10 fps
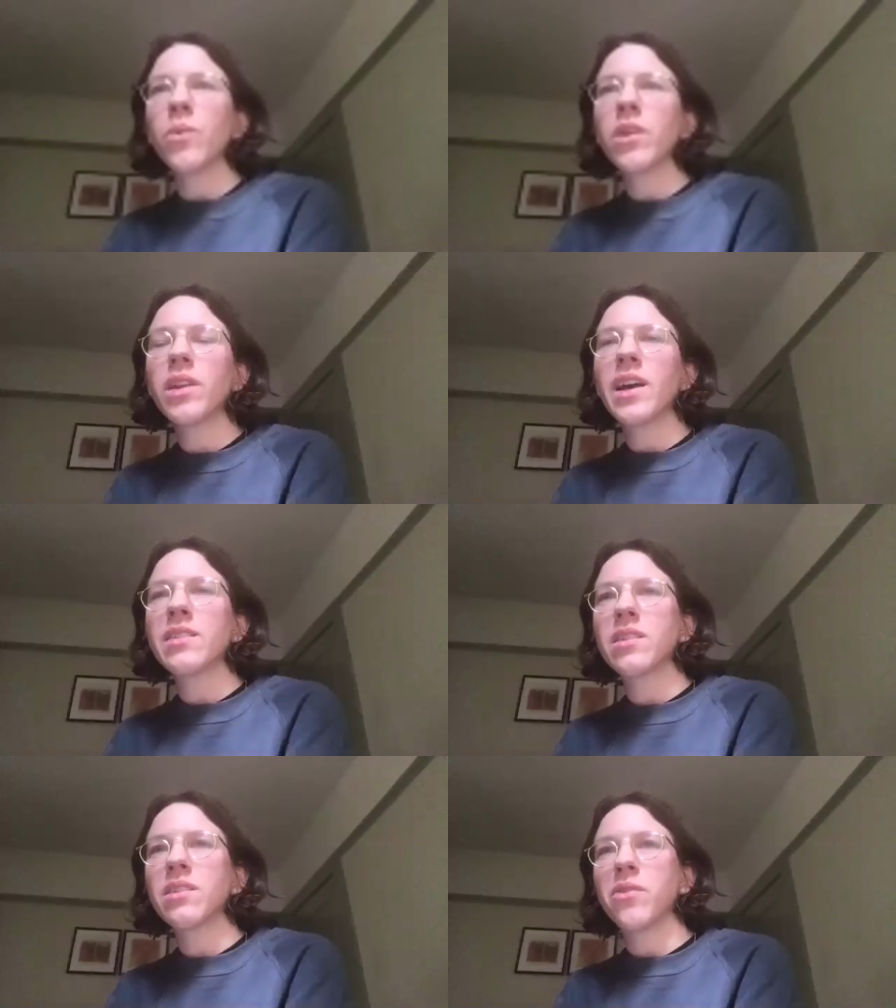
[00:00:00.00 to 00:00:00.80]
what are they
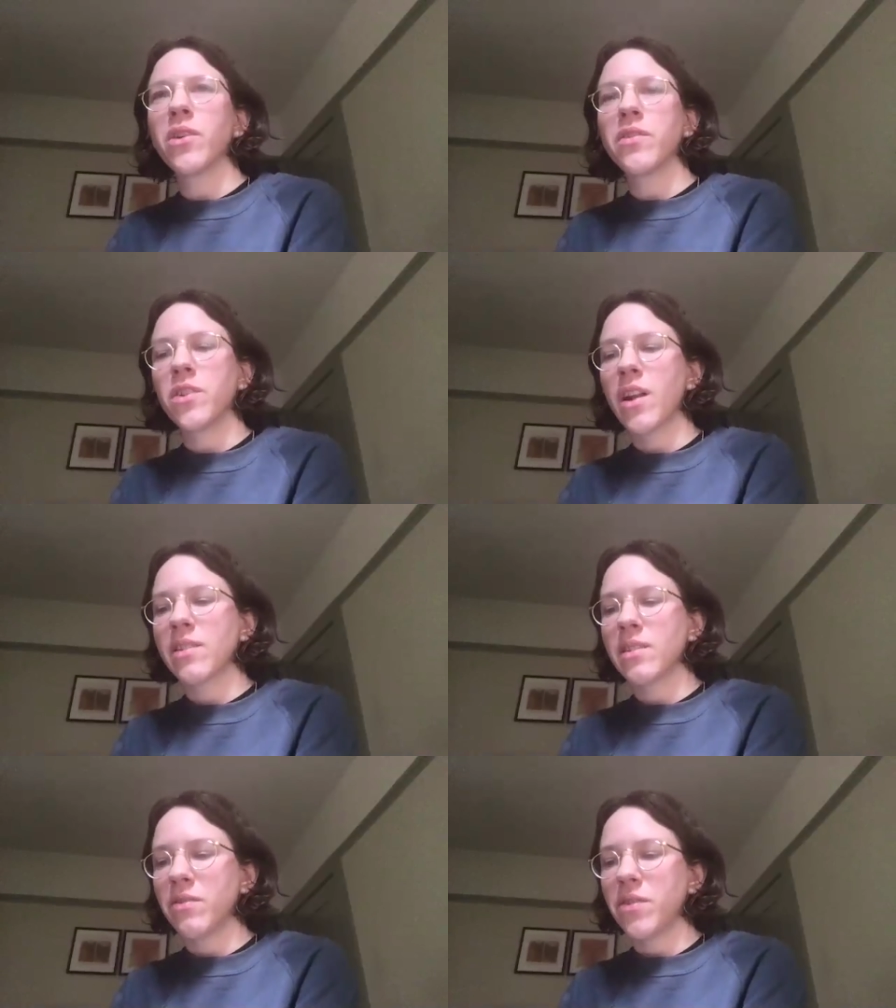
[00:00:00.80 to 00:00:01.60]
asking for if they're not
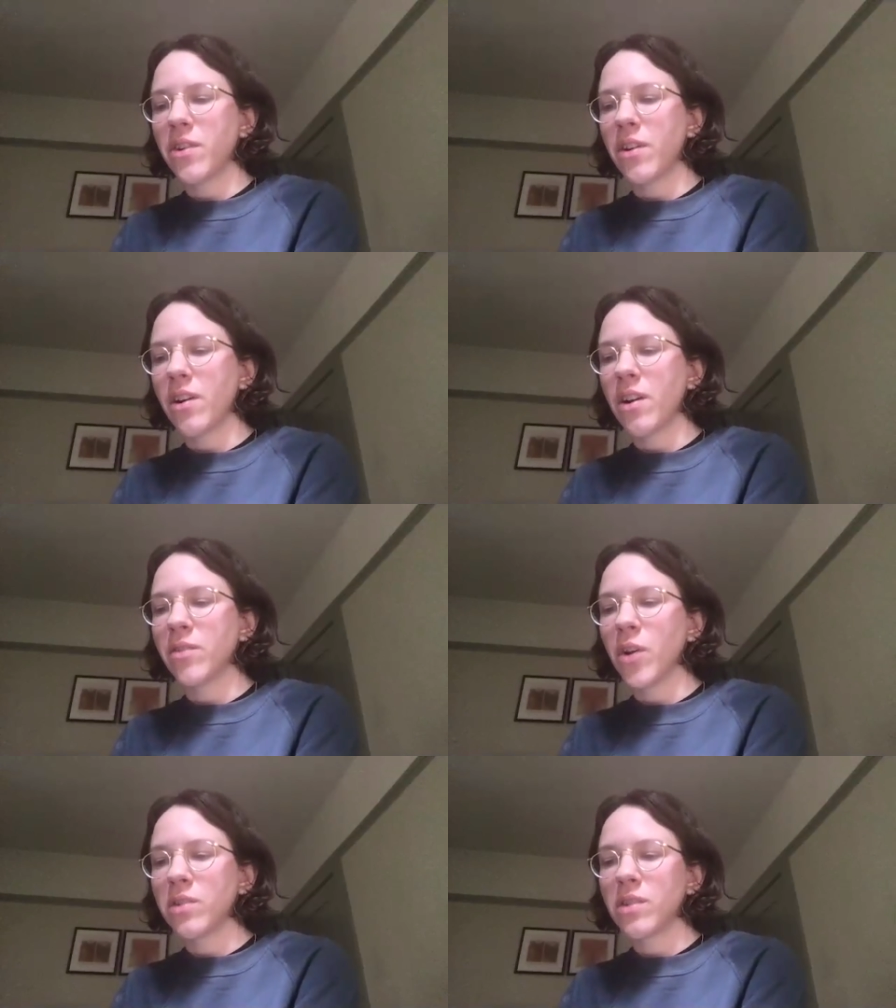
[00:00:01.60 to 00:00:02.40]
asking for our
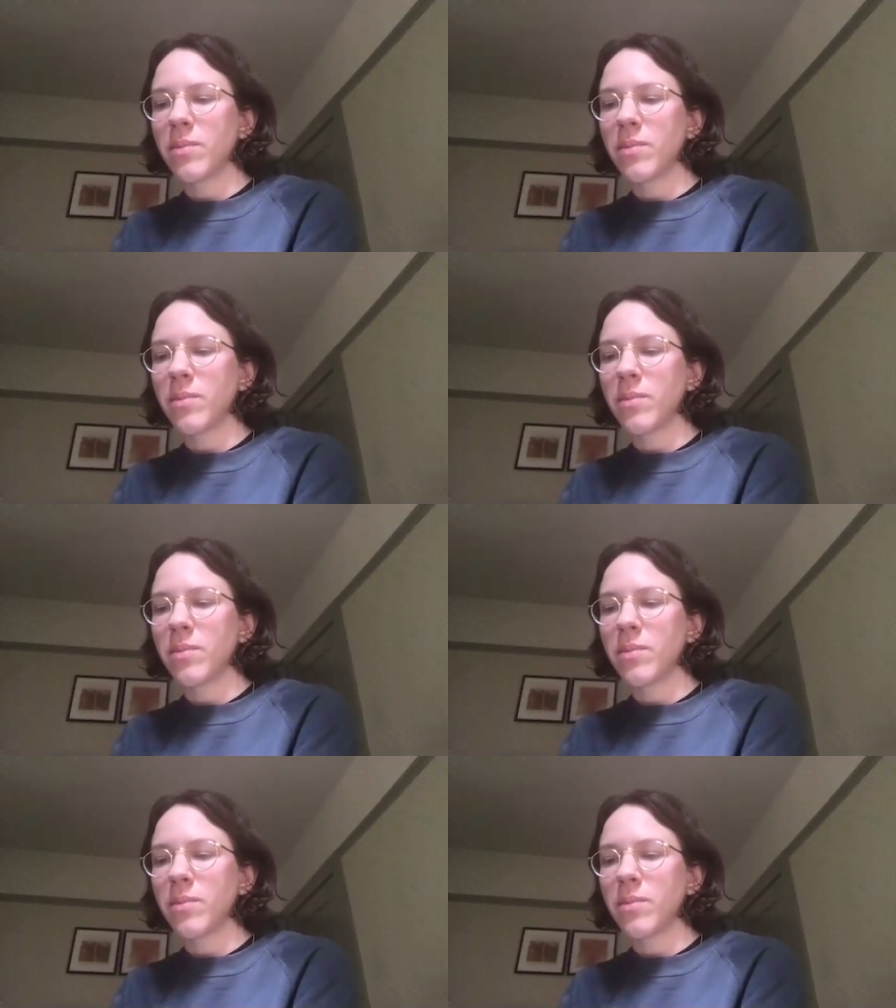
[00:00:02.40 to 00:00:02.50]
votes? I